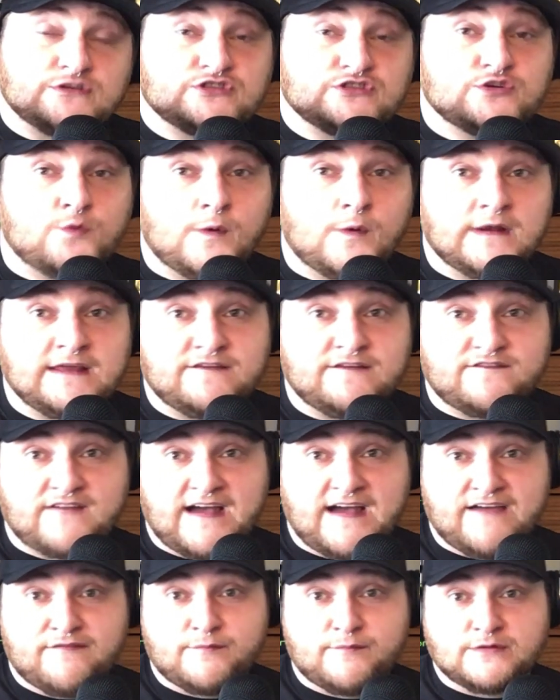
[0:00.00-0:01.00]

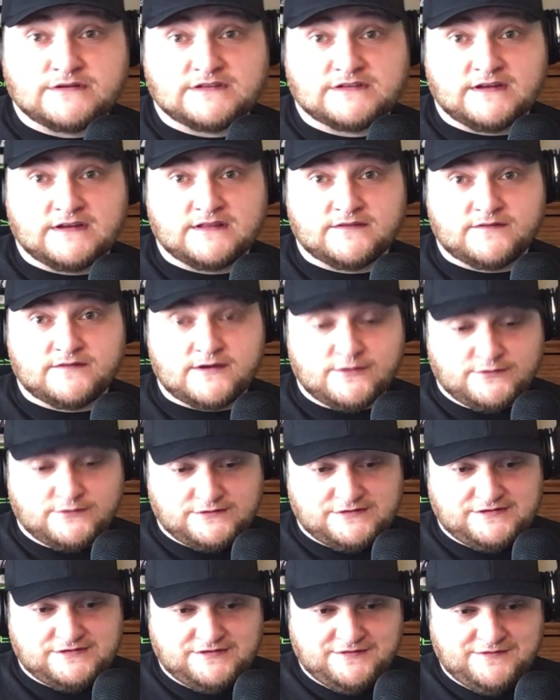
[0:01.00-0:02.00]
25% of the
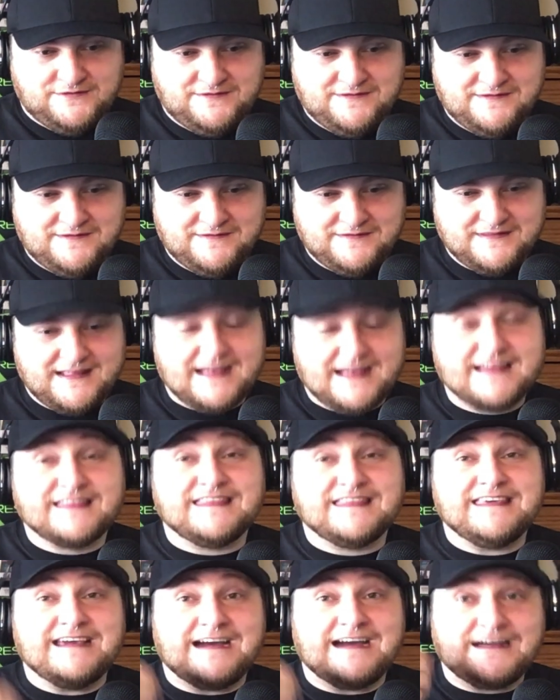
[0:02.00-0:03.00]
votes.
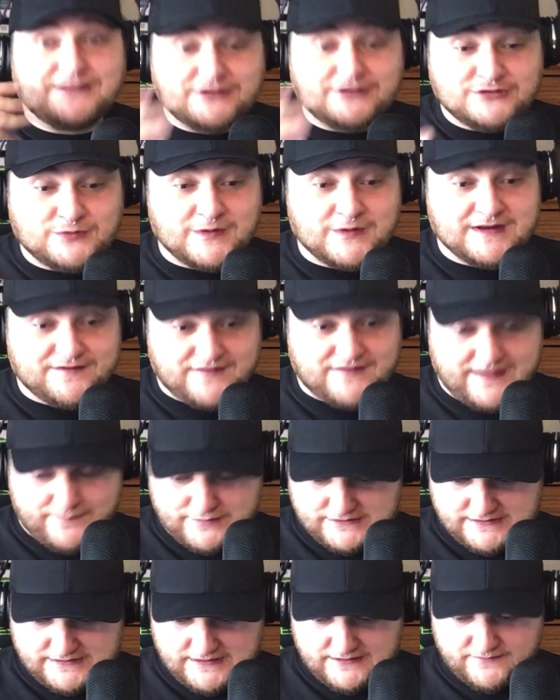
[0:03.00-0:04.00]
The other
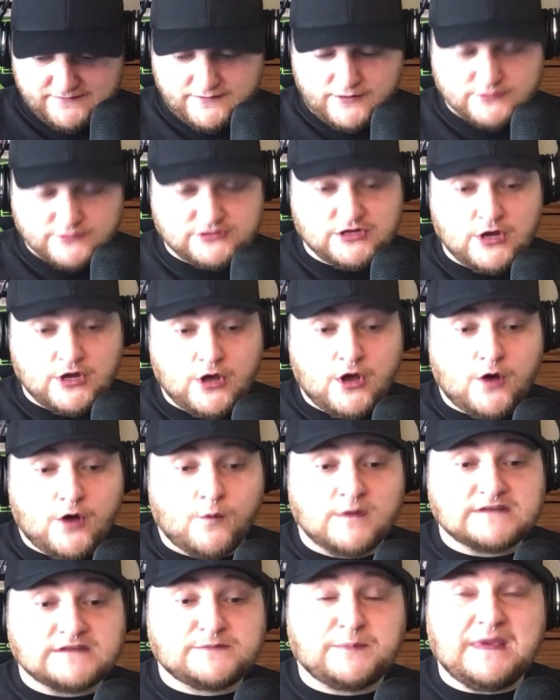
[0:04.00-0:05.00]
25% of the votes
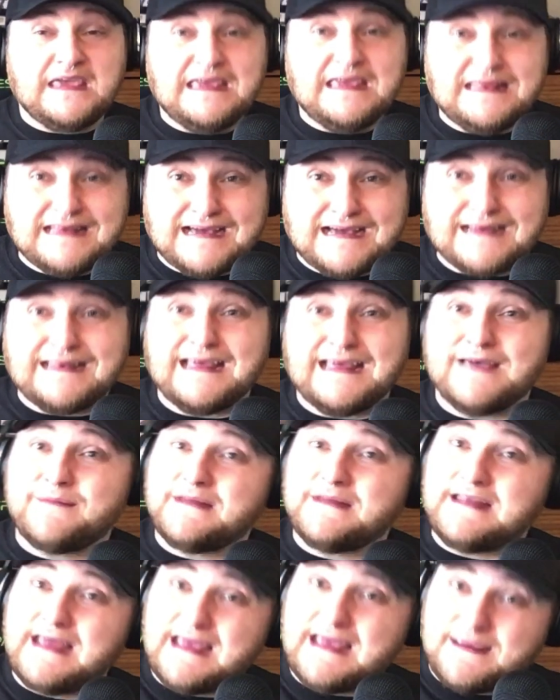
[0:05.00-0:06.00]
was
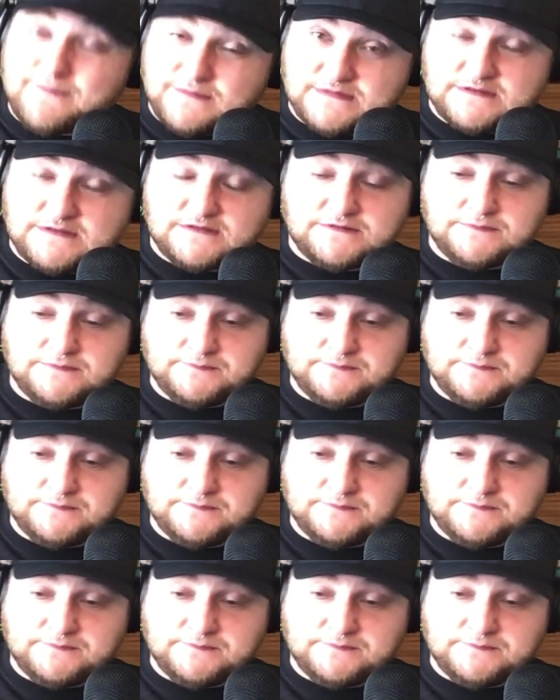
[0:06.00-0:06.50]
M's.